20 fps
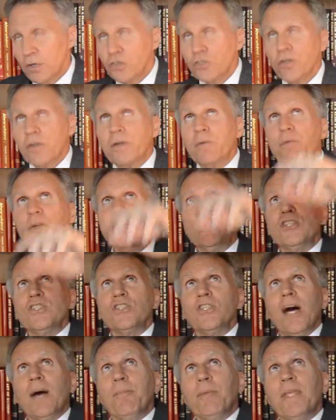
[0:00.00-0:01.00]
So he
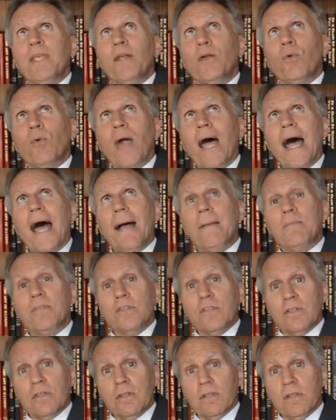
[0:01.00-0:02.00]
reaches up. He
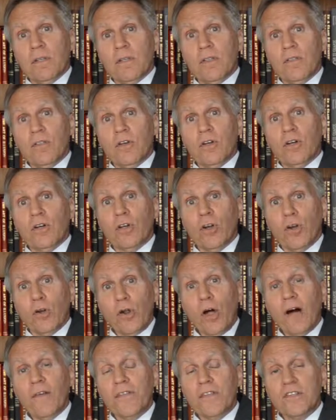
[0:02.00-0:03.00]
grabs the
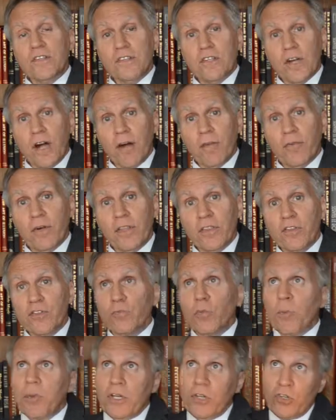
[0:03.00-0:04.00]
cloth that's covering
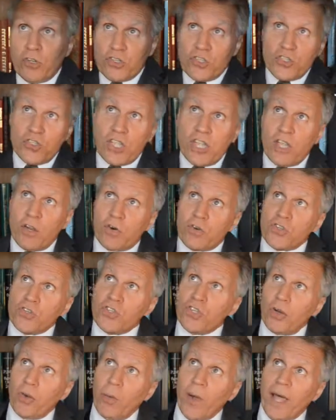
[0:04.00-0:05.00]
this woman. You can see her
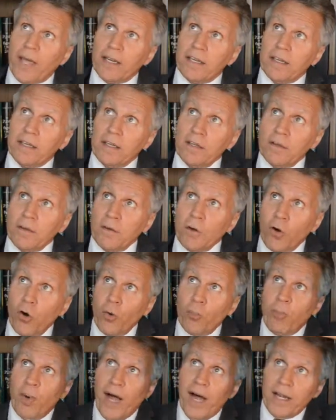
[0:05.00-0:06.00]
silhouette,
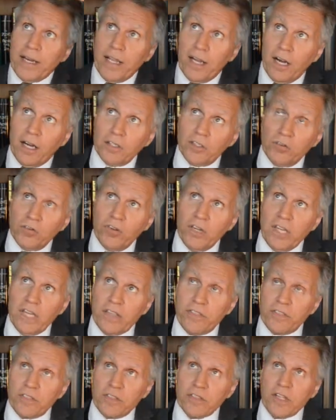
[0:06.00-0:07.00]
her body
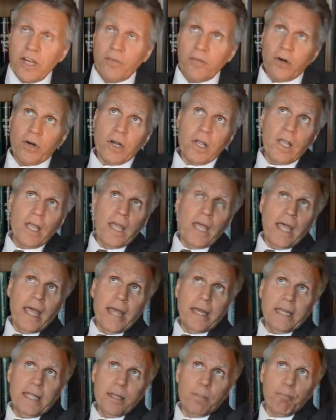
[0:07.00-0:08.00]
underneath this cover,
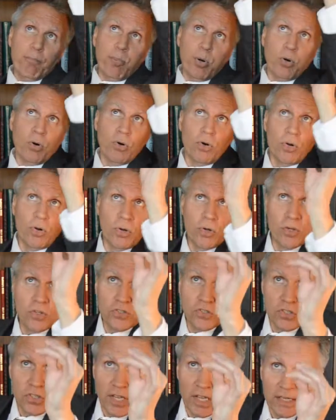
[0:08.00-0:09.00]
and he
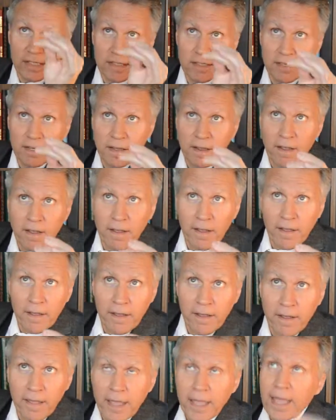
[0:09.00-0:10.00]
pulls it,
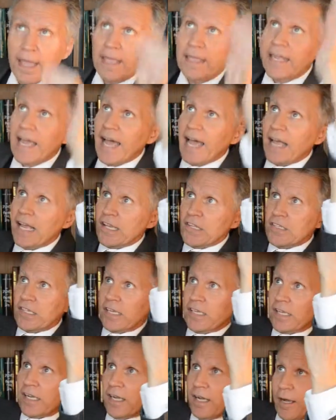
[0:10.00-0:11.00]
and as it